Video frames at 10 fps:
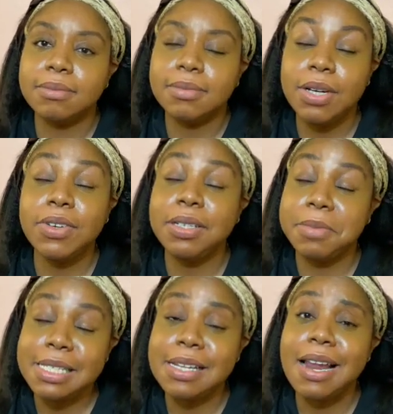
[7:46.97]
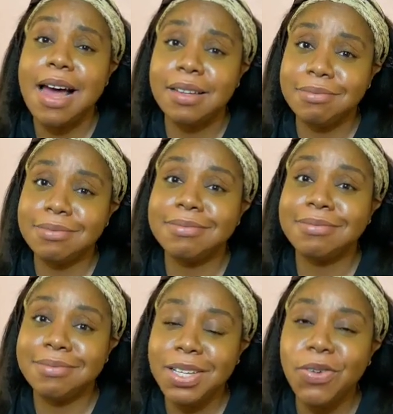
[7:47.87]
It really meant a lot.
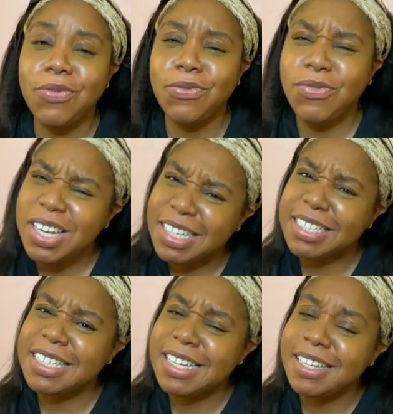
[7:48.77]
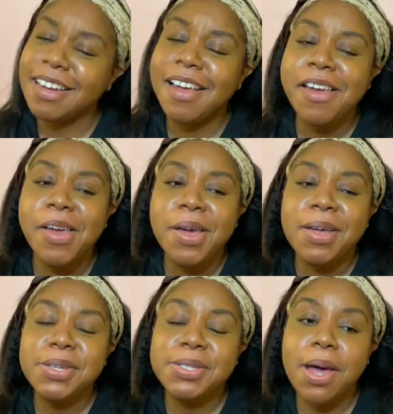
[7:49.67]
It really did.
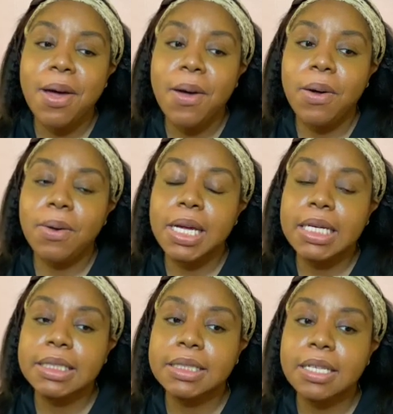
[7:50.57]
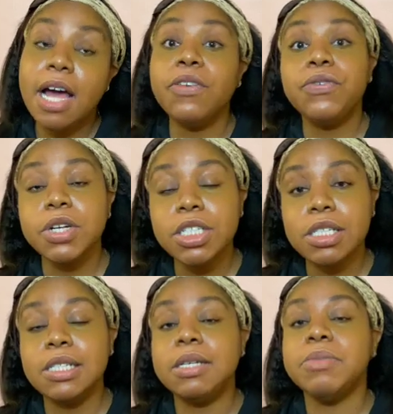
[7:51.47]
So
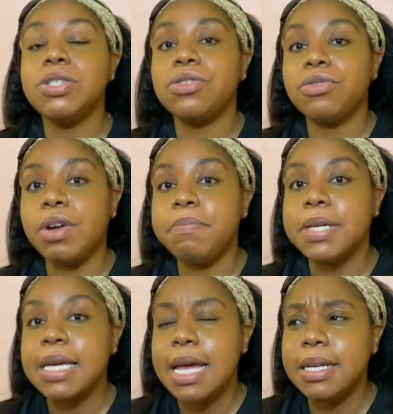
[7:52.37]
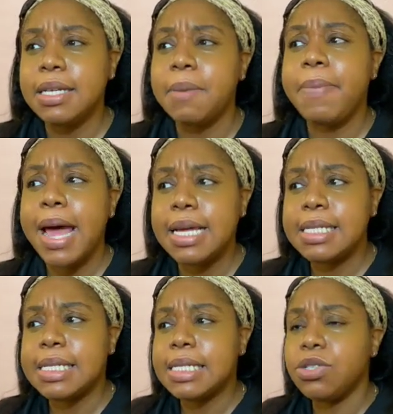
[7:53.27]
unfortunately, Mr. Grumpy ended up
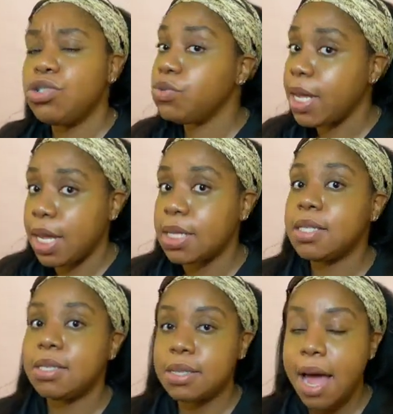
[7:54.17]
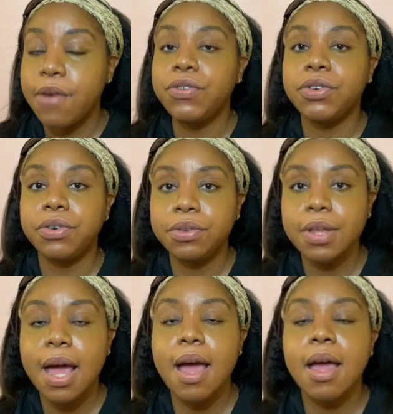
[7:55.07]
passing 2 days after
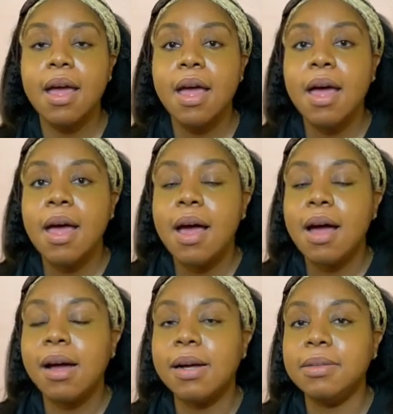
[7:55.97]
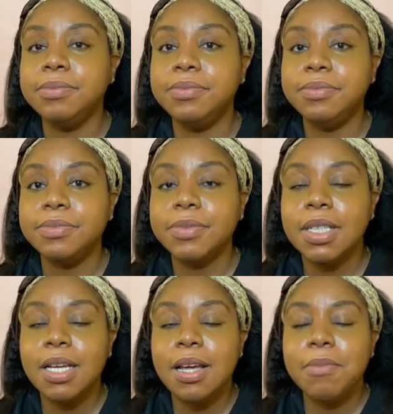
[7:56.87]
that.
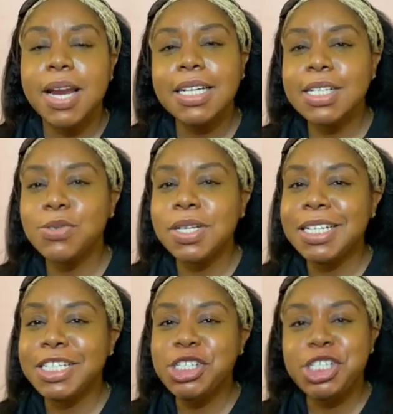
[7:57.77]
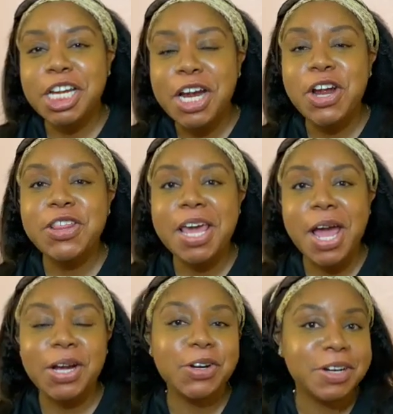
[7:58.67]
But I just wanted to share
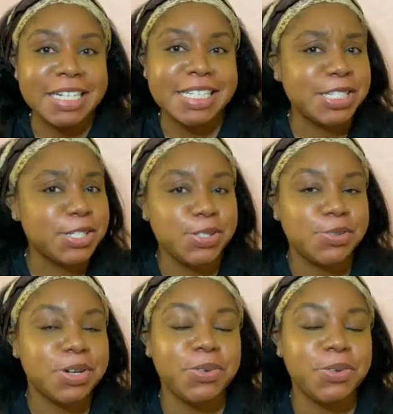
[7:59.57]
that crazy story